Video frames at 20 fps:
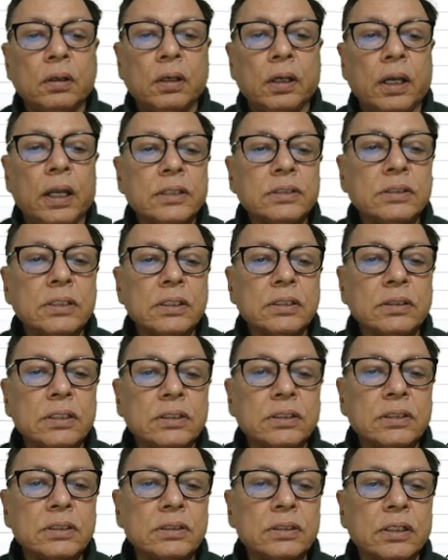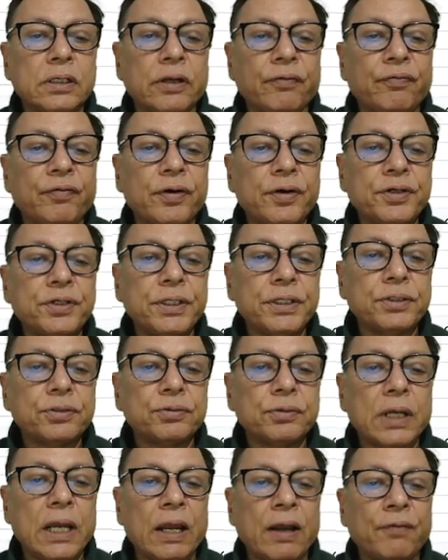And since this is the different sheet,
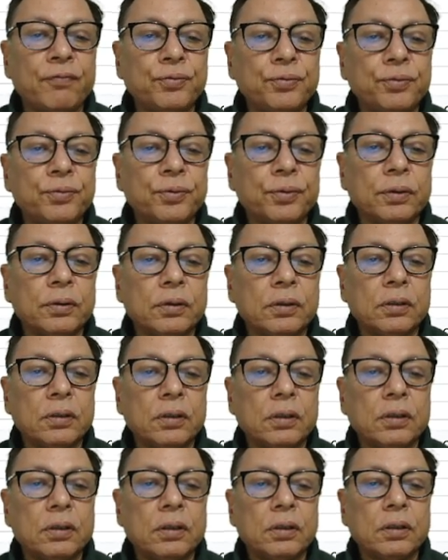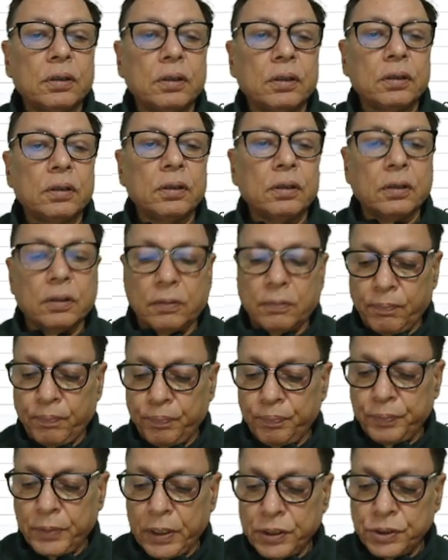so I have to
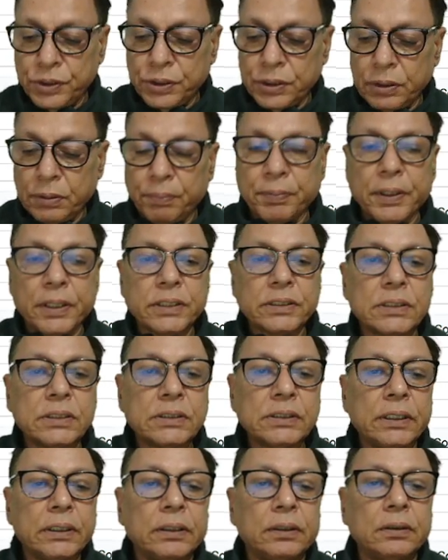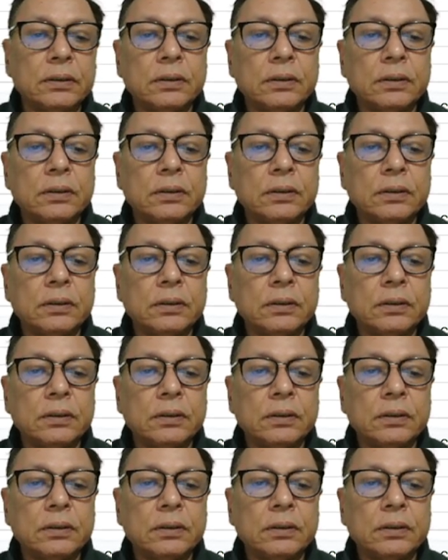mention braces here,